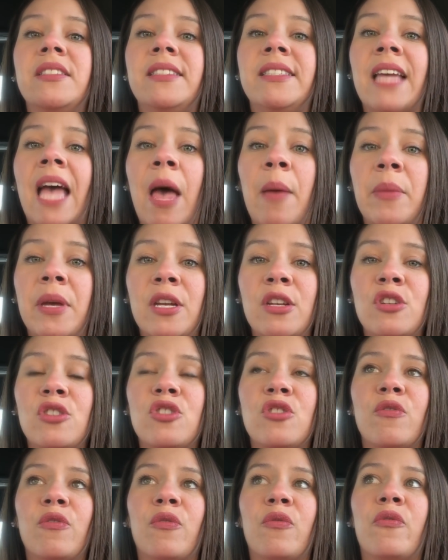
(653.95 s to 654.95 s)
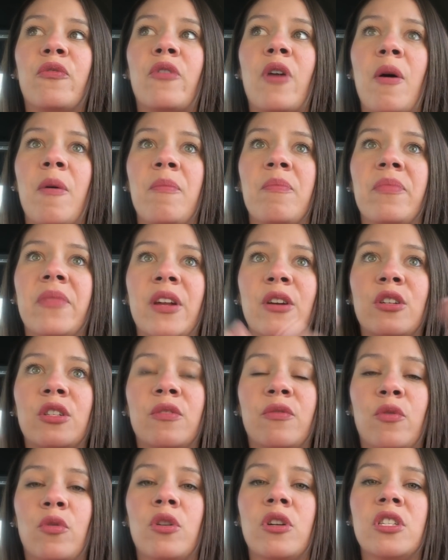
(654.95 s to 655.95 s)
damaged from their
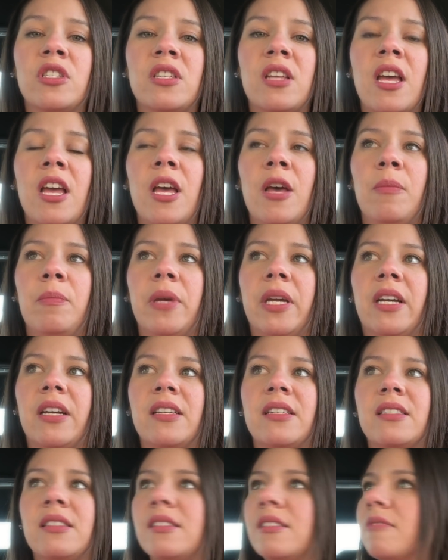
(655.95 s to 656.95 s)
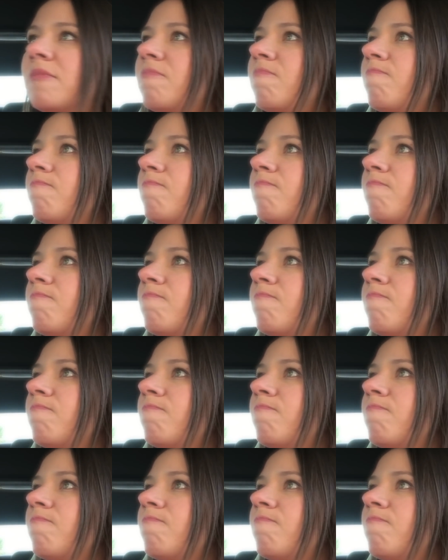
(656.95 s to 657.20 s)
divorce because